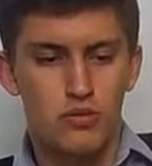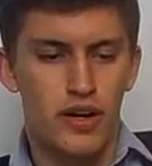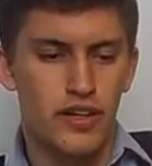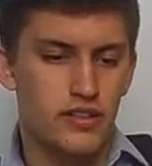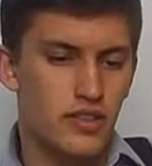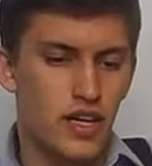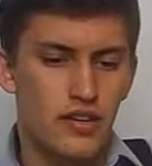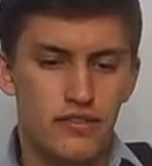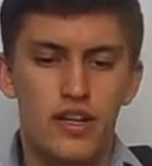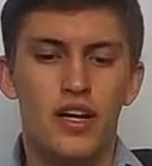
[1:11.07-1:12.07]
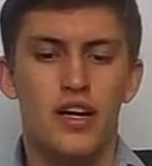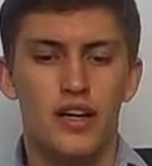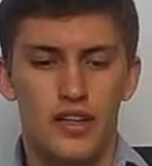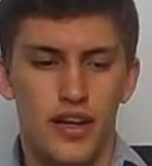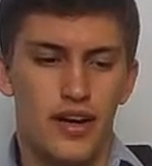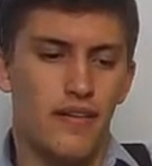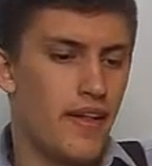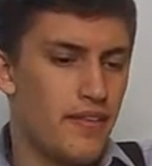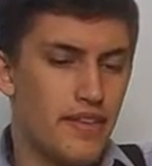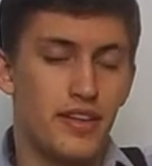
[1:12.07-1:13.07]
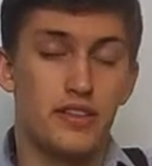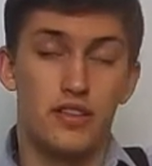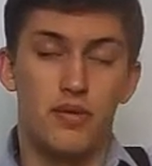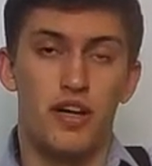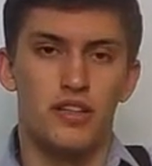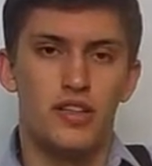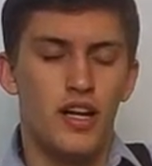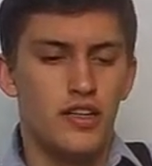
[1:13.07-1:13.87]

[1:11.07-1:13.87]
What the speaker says: -f. Yeah, this command.